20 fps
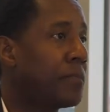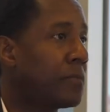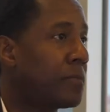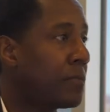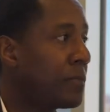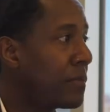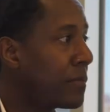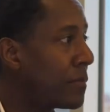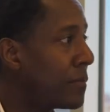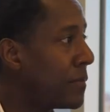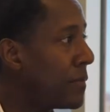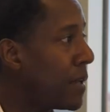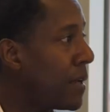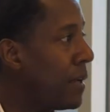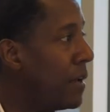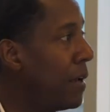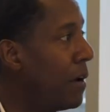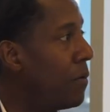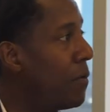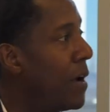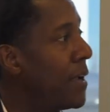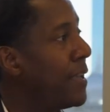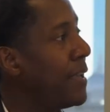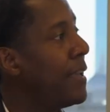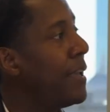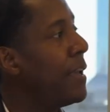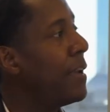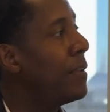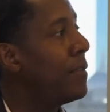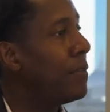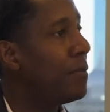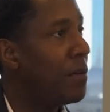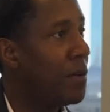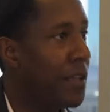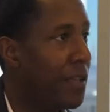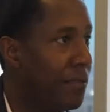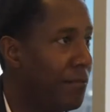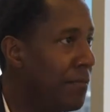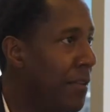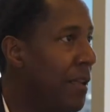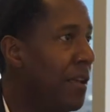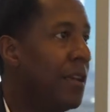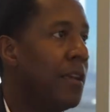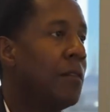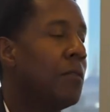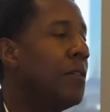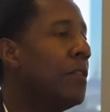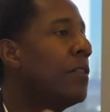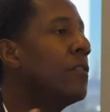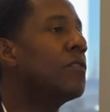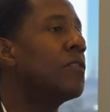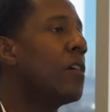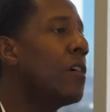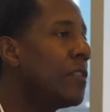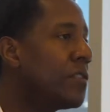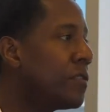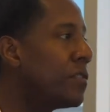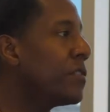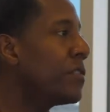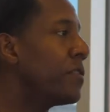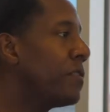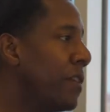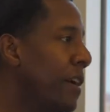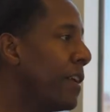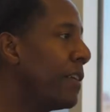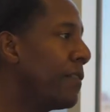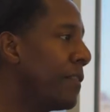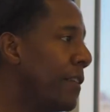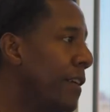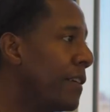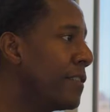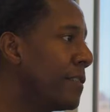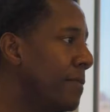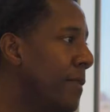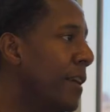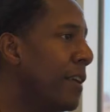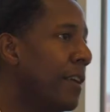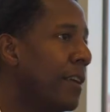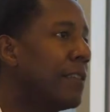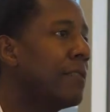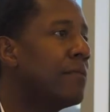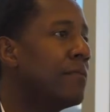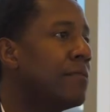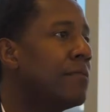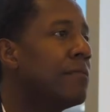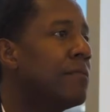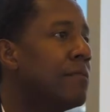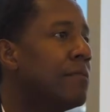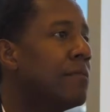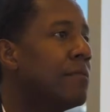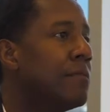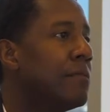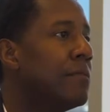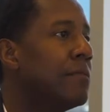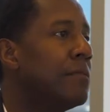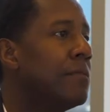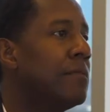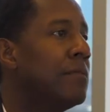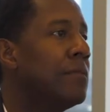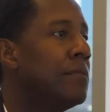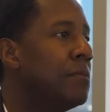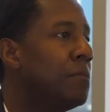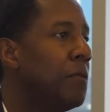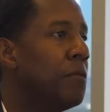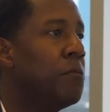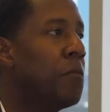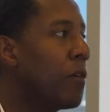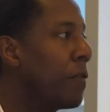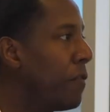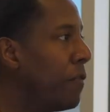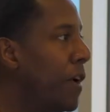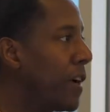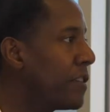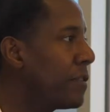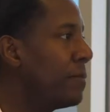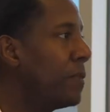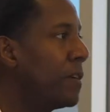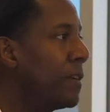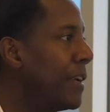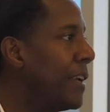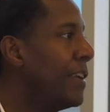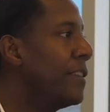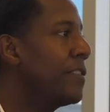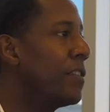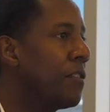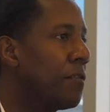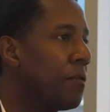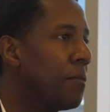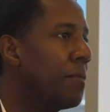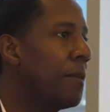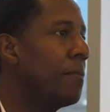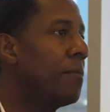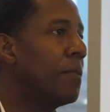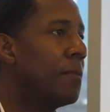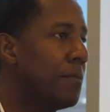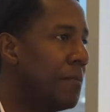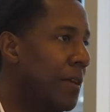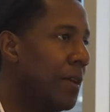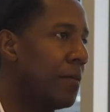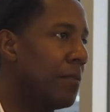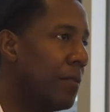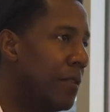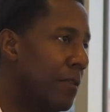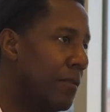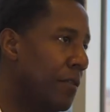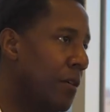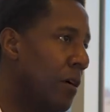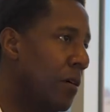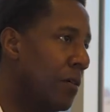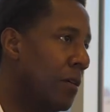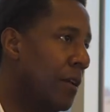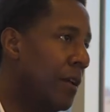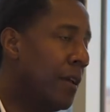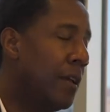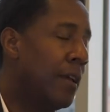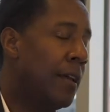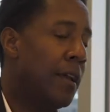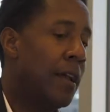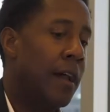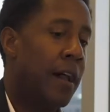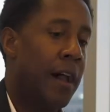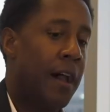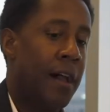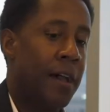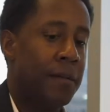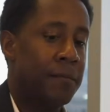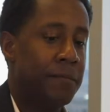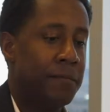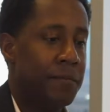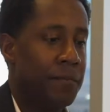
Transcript: Right. You know, why can't we, we there's all sorts of creative things to make it mm. more flexible and easier for people to be able to vote, um,